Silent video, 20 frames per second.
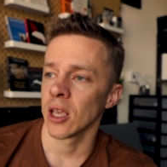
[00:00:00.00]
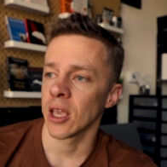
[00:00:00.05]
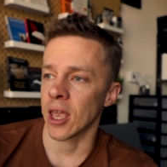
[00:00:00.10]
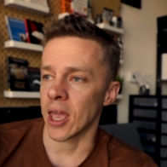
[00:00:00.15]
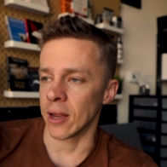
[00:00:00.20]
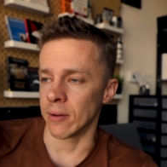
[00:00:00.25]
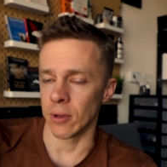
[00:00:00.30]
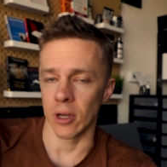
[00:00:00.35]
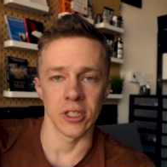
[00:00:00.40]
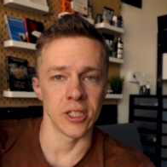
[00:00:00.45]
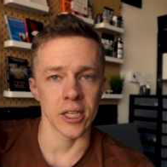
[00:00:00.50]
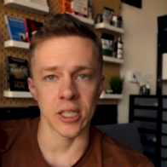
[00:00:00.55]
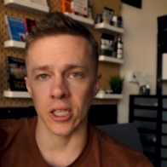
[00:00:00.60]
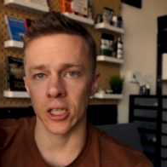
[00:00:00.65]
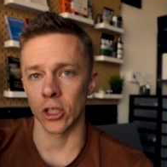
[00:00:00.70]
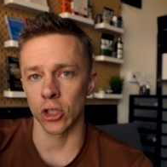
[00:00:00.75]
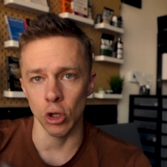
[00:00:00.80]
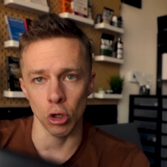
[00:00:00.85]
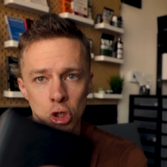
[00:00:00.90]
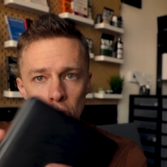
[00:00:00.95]
Get
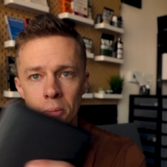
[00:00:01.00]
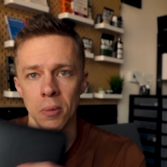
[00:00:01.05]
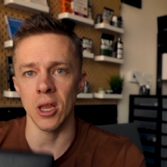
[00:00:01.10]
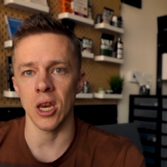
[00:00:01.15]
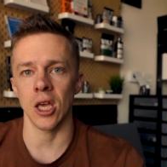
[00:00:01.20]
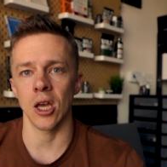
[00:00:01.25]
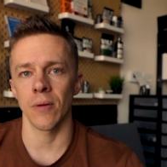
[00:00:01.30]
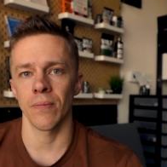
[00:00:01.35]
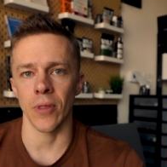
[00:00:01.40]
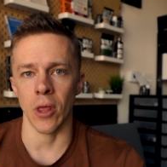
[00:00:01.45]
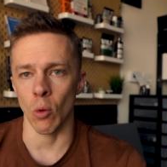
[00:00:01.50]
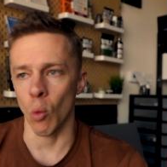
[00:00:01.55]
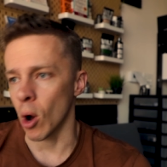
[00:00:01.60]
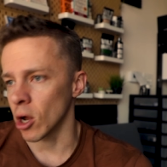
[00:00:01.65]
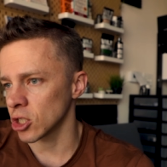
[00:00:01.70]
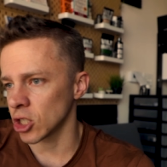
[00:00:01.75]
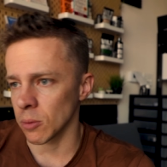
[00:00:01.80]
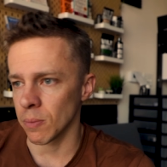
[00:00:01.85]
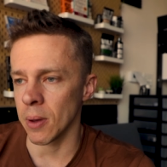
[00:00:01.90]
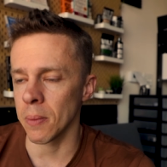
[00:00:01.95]
addicted to social media and
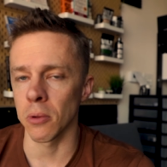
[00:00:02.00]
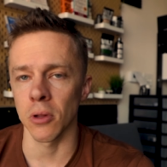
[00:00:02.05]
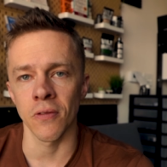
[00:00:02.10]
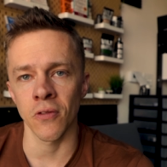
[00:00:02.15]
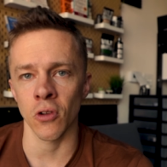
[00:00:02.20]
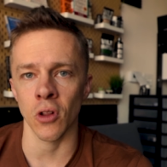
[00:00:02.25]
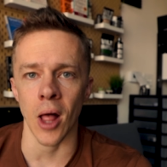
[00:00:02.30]
watching people live